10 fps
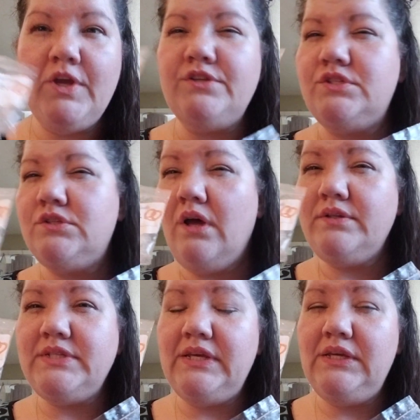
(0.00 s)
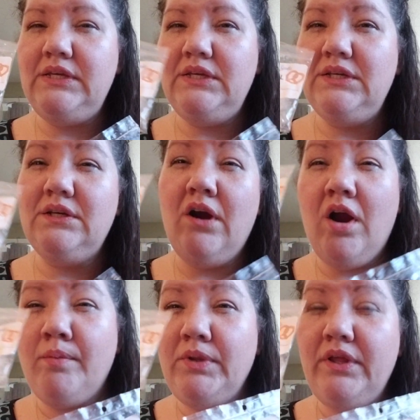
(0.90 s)
salty
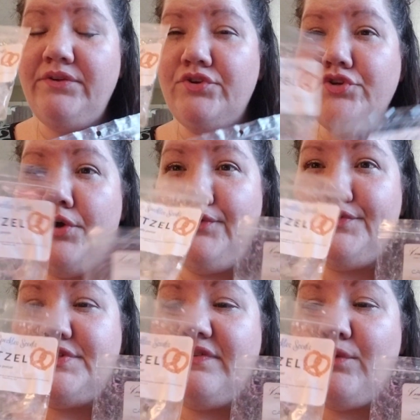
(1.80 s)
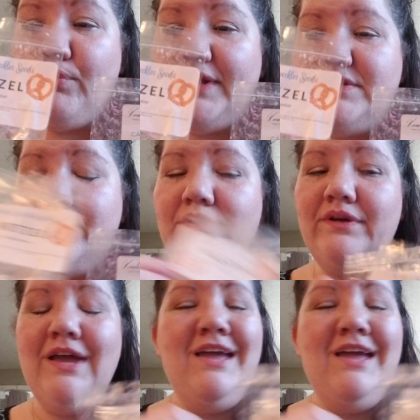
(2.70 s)
caramel undertones of the pretzel.